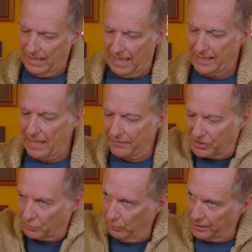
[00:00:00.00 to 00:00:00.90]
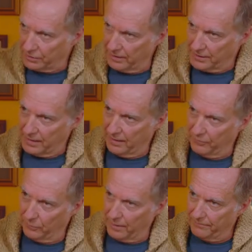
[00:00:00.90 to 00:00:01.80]
And now they switch and it's the
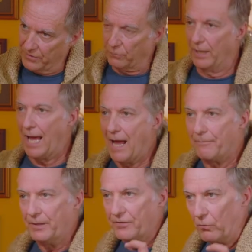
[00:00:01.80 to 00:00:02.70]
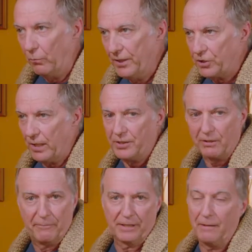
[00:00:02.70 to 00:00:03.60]
other way. So what happened is the wind changed;
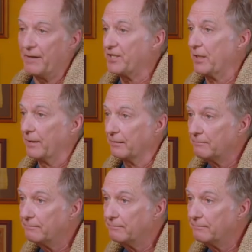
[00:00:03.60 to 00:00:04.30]
it picked up my scent.